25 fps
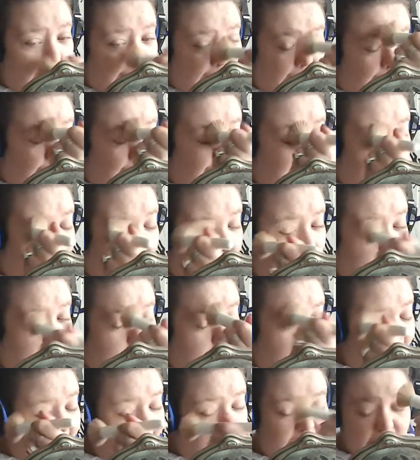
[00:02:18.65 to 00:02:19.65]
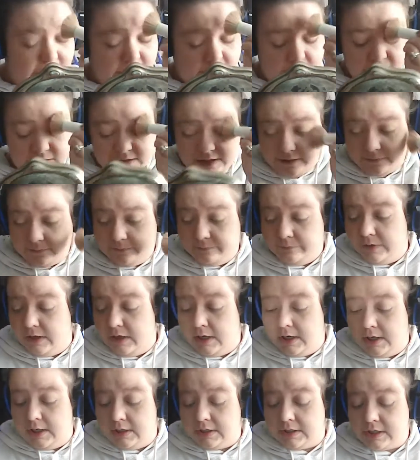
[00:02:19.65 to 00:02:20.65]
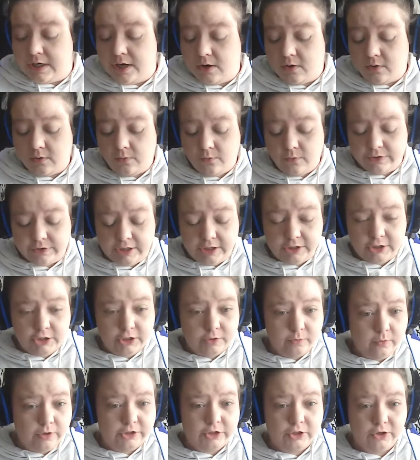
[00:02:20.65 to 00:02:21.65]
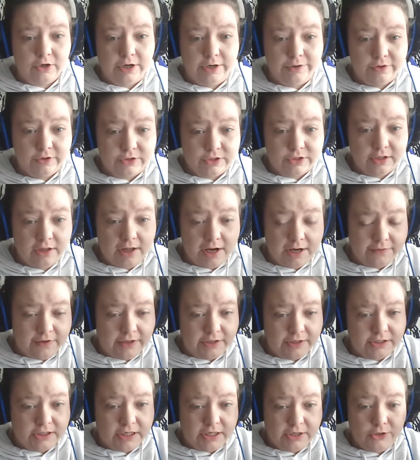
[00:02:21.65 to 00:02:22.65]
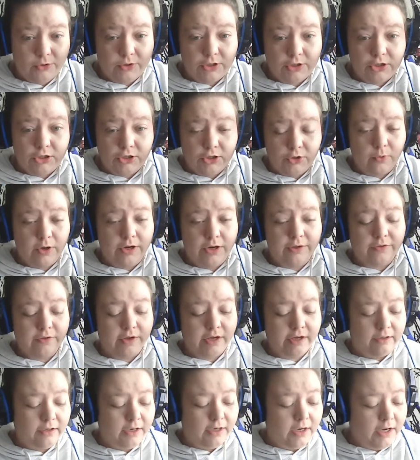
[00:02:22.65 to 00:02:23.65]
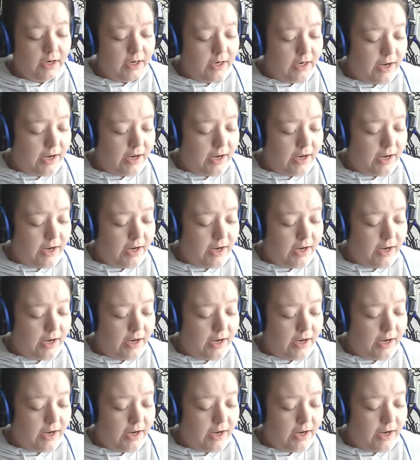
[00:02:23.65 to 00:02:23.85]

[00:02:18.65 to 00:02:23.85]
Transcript: So, what was I saying? So, with Kitchen Witchery, there's a lot of things that you can do with it.